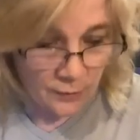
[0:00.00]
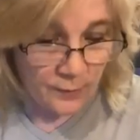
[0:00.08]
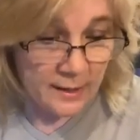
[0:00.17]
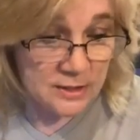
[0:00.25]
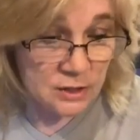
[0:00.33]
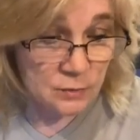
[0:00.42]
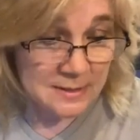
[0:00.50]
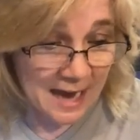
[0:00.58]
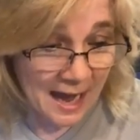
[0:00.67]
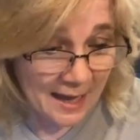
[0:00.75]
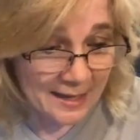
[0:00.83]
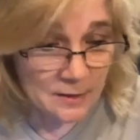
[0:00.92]
So, to
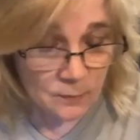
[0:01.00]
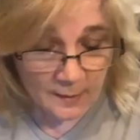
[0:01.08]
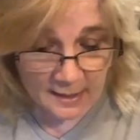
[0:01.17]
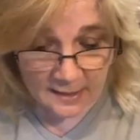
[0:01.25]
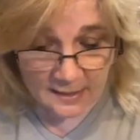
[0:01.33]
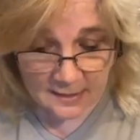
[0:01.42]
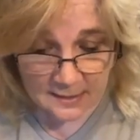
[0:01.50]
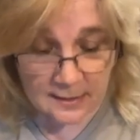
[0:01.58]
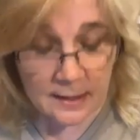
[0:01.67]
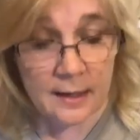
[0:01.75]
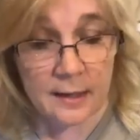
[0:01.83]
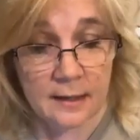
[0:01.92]
tie it with,
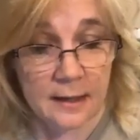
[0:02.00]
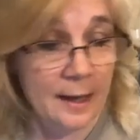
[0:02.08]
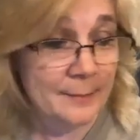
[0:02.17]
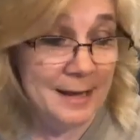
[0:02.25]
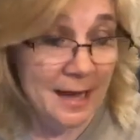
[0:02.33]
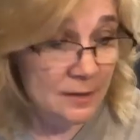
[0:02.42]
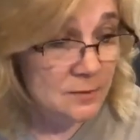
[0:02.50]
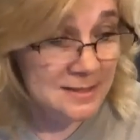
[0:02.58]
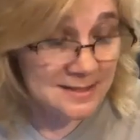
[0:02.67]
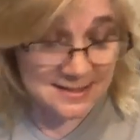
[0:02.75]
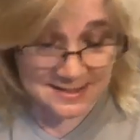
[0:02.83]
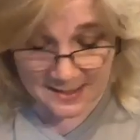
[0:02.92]
I'm not
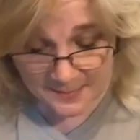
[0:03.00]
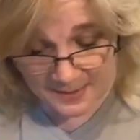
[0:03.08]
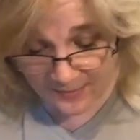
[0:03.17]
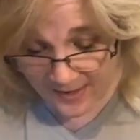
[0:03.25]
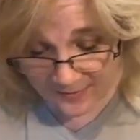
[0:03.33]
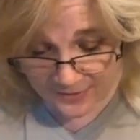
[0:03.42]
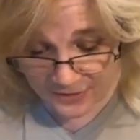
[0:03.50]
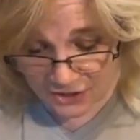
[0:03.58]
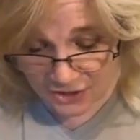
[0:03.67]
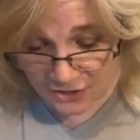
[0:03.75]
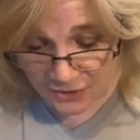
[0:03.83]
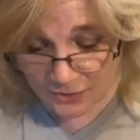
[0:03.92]
using Sam's
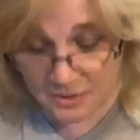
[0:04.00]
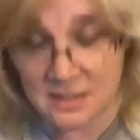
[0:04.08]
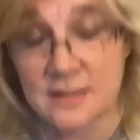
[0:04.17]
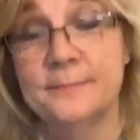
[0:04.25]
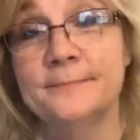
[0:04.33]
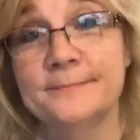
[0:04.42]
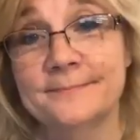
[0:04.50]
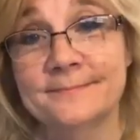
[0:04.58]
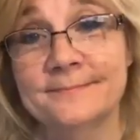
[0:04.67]
favorite jute,